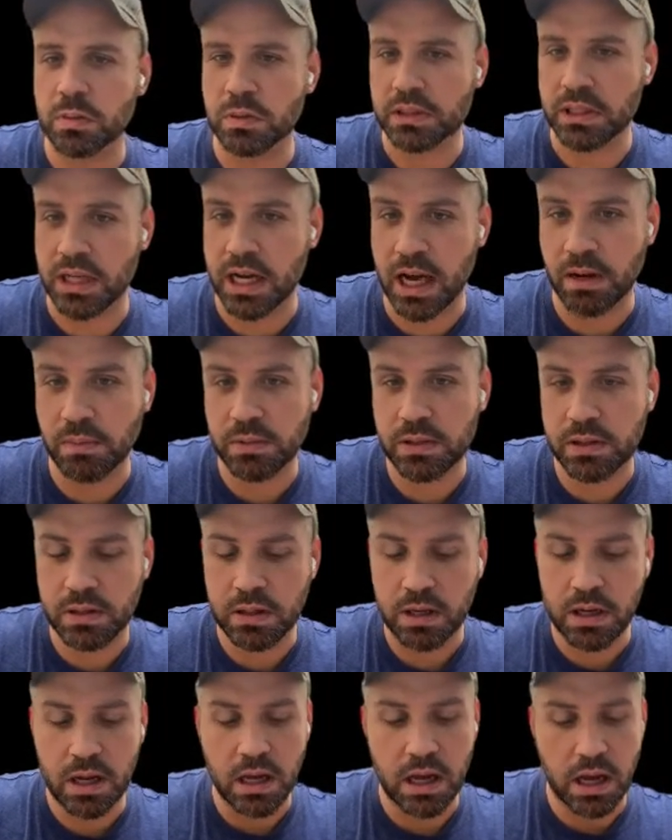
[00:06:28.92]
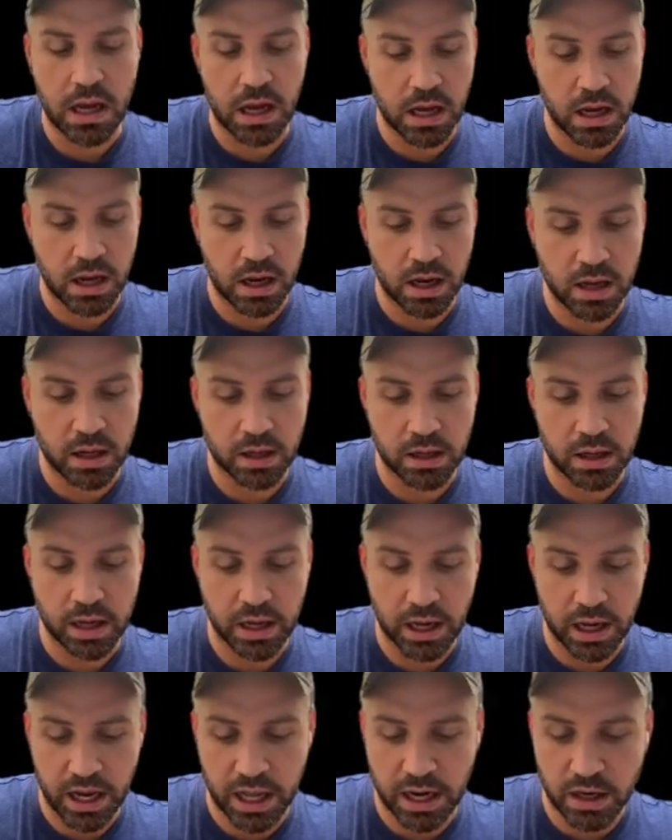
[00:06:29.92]
times,
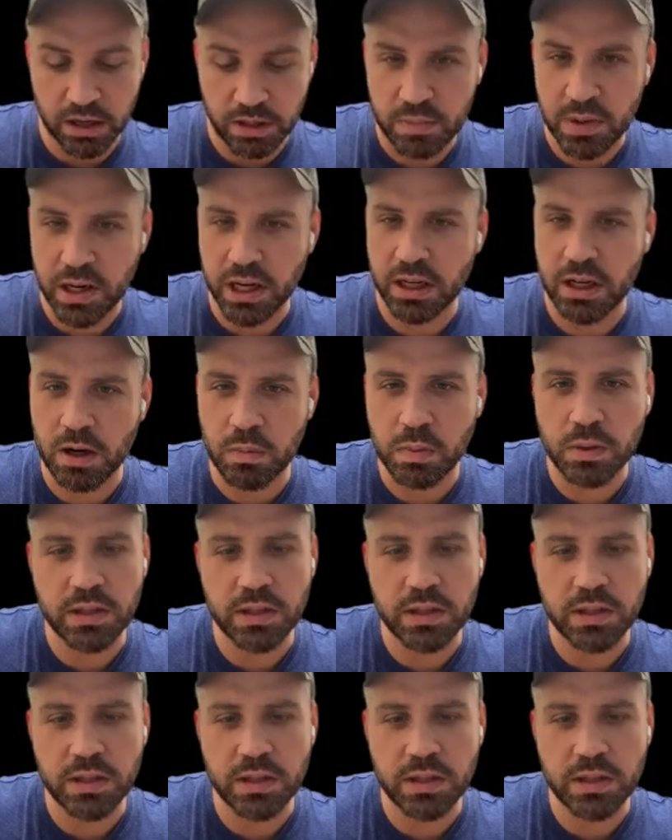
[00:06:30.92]
and there's been a couple of